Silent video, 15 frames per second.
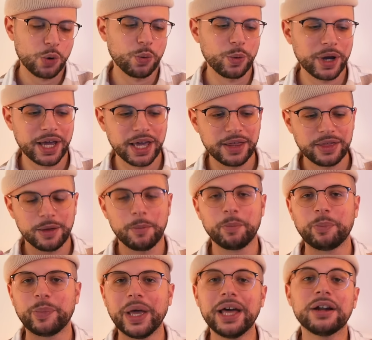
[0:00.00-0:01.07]

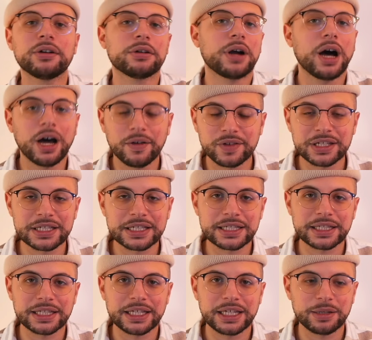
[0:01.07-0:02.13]
with better,
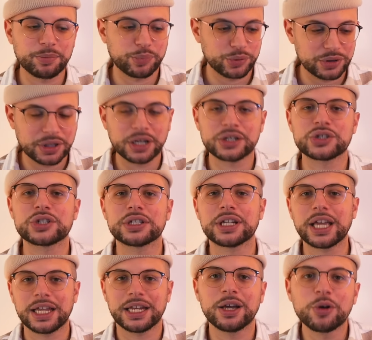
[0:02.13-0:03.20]
obviously, production
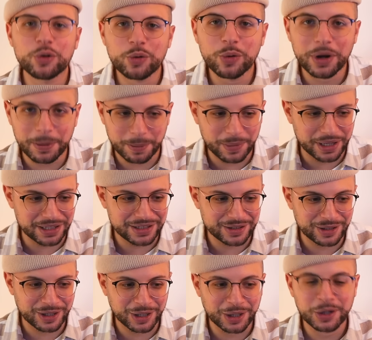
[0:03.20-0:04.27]
and equipment, you
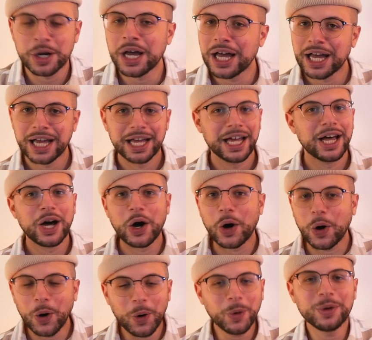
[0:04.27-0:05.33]
know?
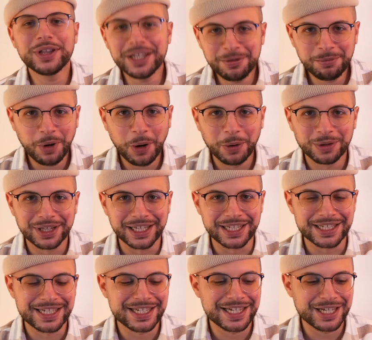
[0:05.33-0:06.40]
Holy
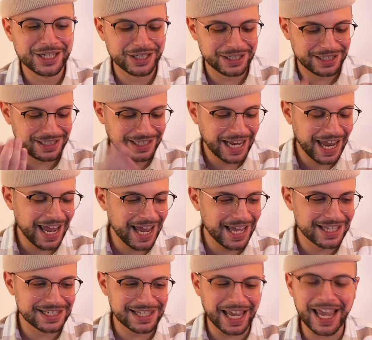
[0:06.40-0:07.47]
moly, she could
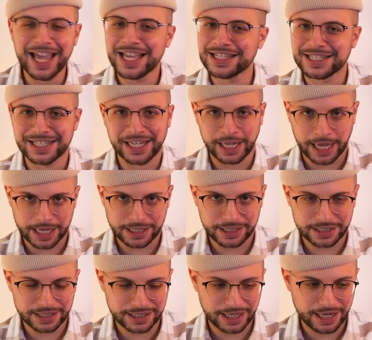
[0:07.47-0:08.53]
dance and sing at the
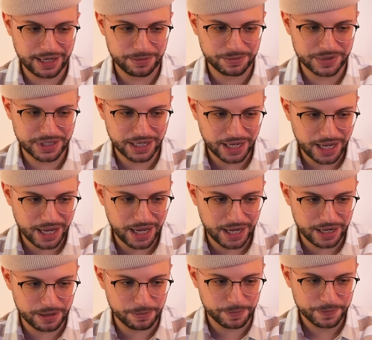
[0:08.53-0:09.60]
same
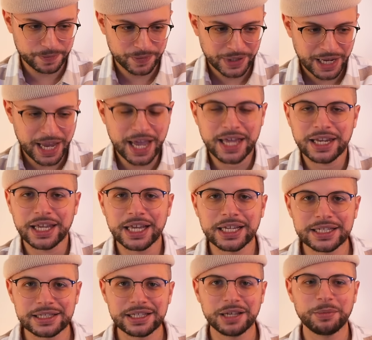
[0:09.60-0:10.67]
time and
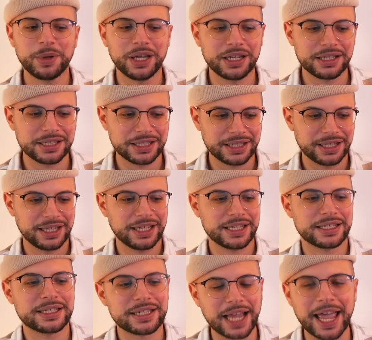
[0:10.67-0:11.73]
exhibit
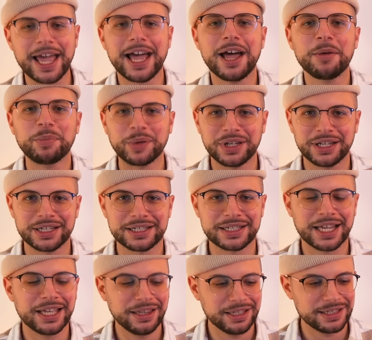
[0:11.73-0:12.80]
this happiness
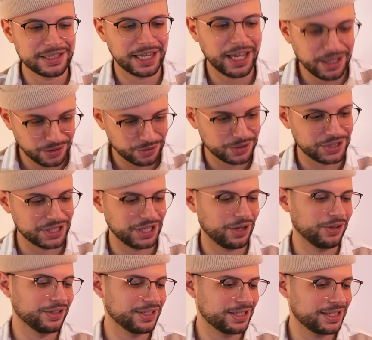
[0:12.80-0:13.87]
and this energy
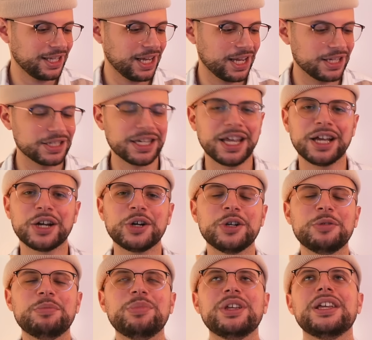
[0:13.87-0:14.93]
on the stage. It
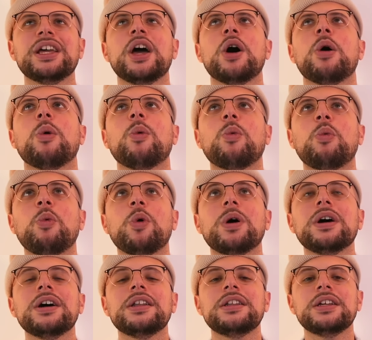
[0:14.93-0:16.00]
could be
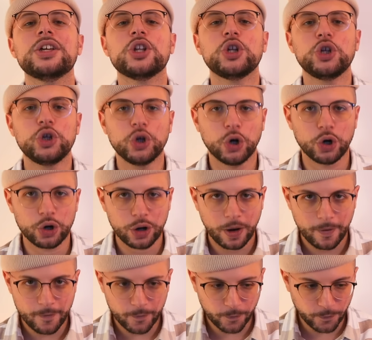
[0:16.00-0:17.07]

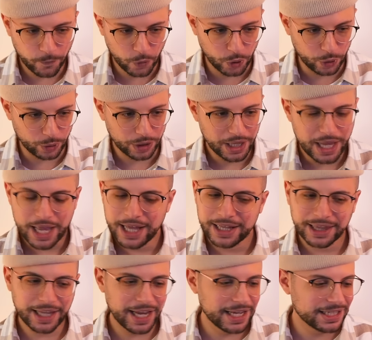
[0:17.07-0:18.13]
wonderful.
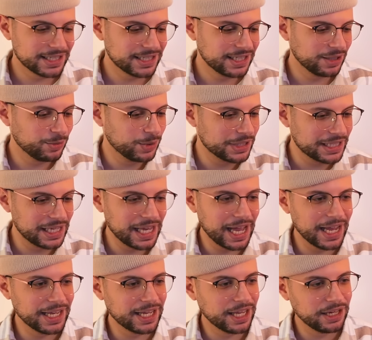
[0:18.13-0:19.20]
Like, seriously,
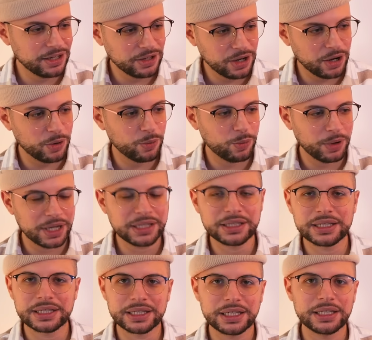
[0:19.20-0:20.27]
I cannot wait
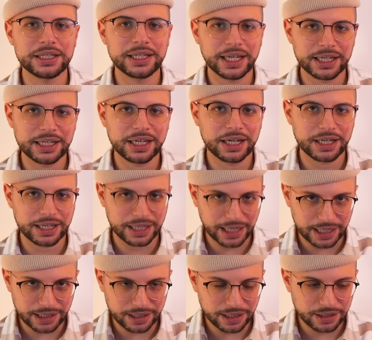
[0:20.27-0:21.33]
to see Lyca
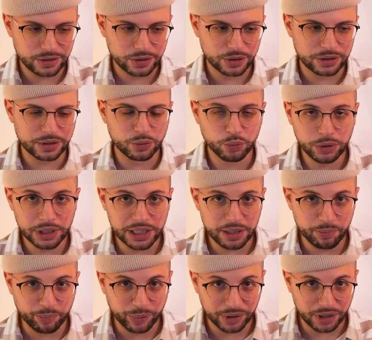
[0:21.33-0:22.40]
Gairanod really
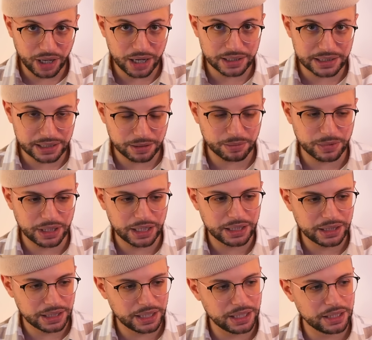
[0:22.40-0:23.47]
blossom
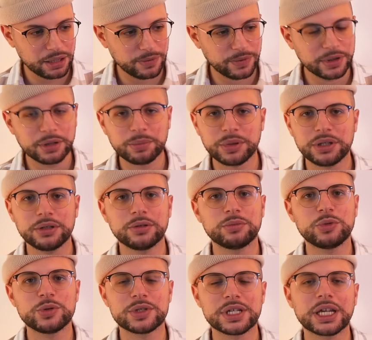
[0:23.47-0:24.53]
in the Filipino
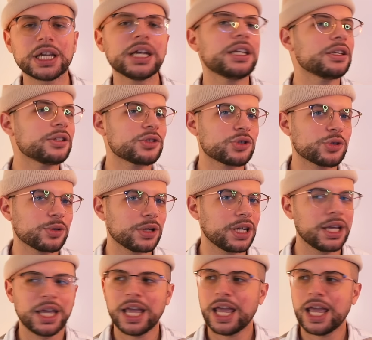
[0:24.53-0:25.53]
music industry